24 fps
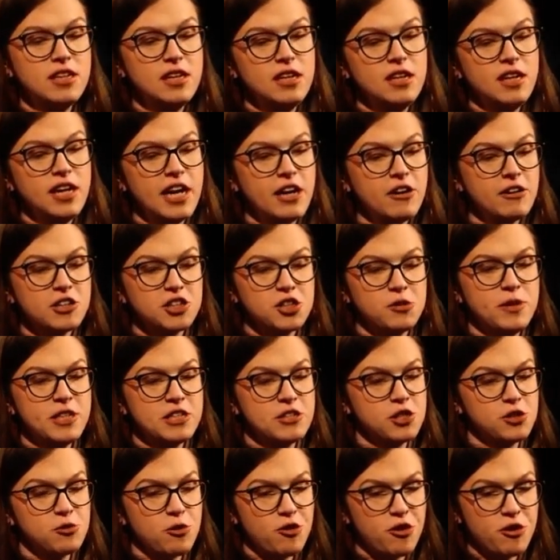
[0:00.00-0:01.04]
Eric Schmidt
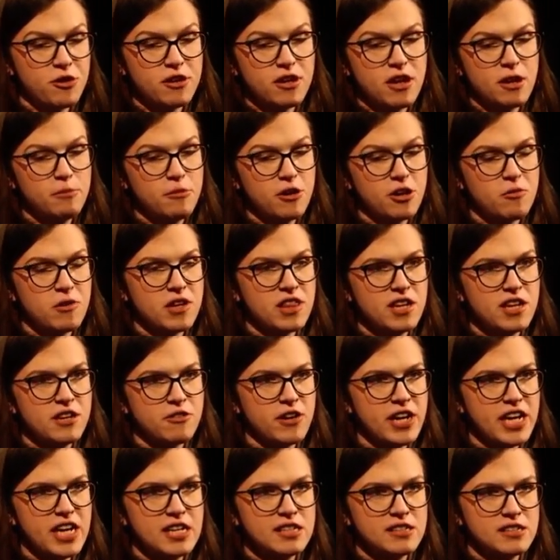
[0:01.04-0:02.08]
just wrote a book with
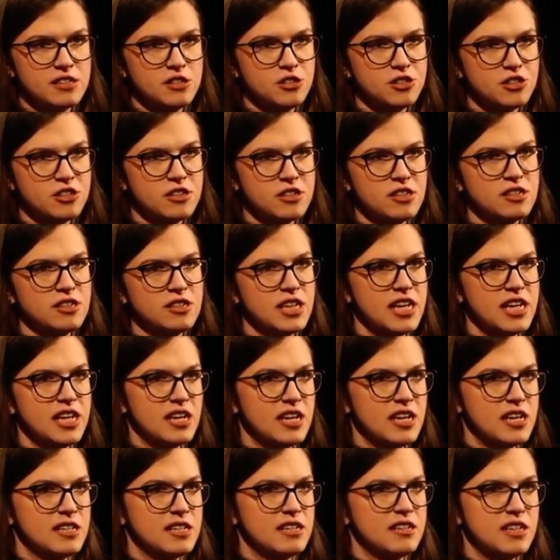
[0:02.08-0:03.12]
Henry Kissinger,
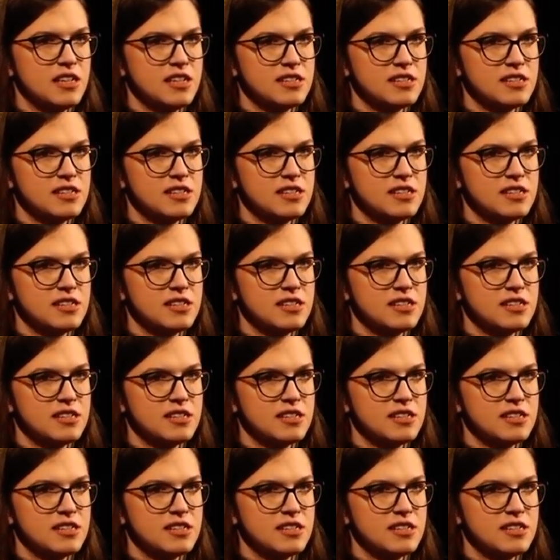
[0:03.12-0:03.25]
and these